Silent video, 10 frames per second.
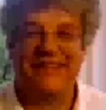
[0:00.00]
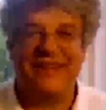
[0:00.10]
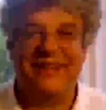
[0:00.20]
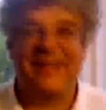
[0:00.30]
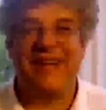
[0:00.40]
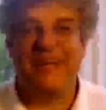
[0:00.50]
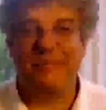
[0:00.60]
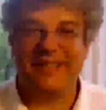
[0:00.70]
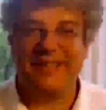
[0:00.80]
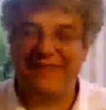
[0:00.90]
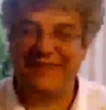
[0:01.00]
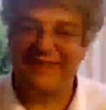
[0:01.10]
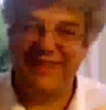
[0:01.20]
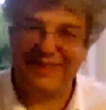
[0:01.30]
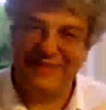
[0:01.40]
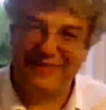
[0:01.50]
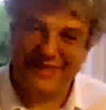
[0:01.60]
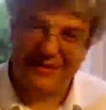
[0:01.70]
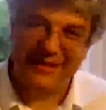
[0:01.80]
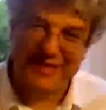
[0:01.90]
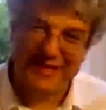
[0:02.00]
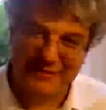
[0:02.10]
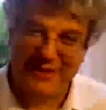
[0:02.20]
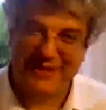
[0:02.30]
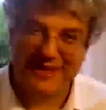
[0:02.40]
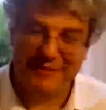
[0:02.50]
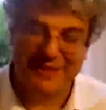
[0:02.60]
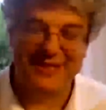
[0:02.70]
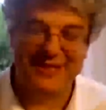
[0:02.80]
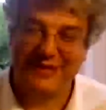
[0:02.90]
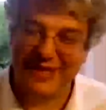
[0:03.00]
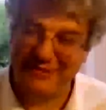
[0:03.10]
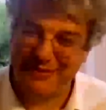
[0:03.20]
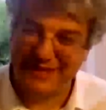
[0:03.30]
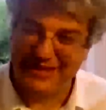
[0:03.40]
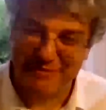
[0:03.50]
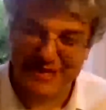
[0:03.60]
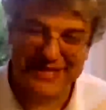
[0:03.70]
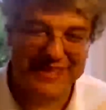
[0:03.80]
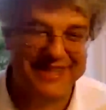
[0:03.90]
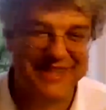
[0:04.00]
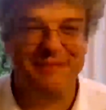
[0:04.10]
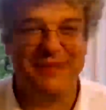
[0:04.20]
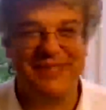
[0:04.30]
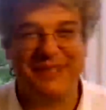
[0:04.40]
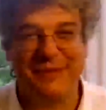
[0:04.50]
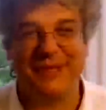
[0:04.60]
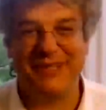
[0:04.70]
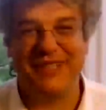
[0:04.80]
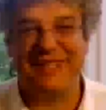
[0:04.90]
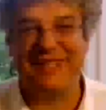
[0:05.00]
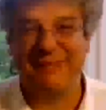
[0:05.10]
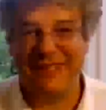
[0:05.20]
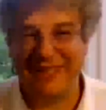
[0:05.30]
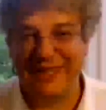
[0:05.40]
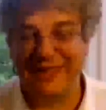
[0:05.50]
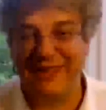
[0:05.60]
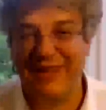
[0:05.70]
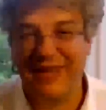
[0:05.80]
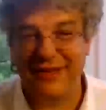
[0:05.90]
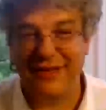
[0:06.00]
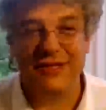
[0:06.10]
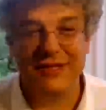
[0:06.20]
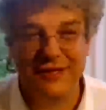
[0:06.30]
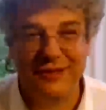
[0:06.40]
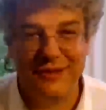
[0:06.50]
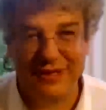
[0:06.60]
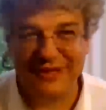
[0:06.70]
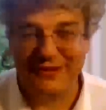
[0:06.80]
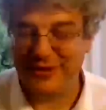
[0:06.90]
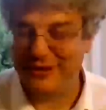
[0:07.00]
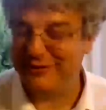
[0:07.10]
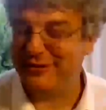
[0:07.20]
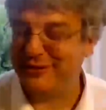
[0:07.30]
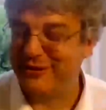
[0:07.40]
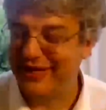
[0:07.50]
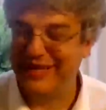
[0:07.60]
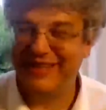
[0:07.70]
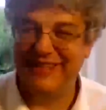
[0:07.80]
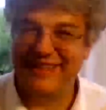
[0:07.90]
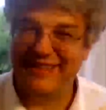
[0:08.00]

I didn't update it. In the rest of that table, it's correct, but I missed that number, so I apologize about that. I used 224